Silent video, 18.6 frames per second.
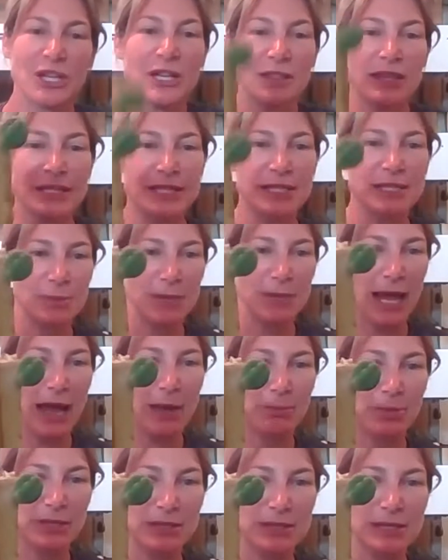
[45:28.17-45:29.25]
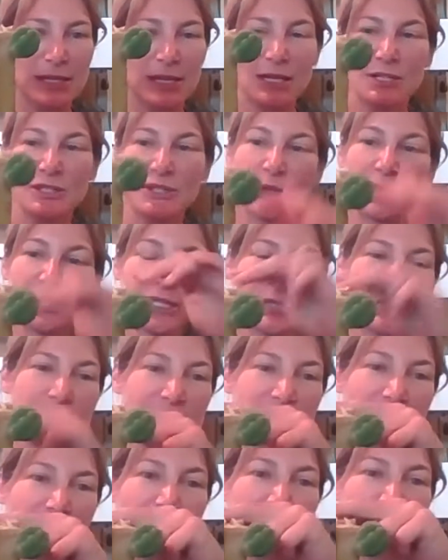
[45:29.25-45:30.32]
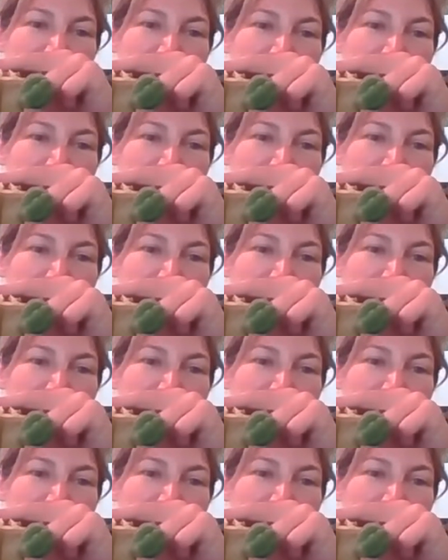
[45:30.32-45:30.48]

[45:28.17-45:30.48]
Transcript: This is what happens. So this was cut.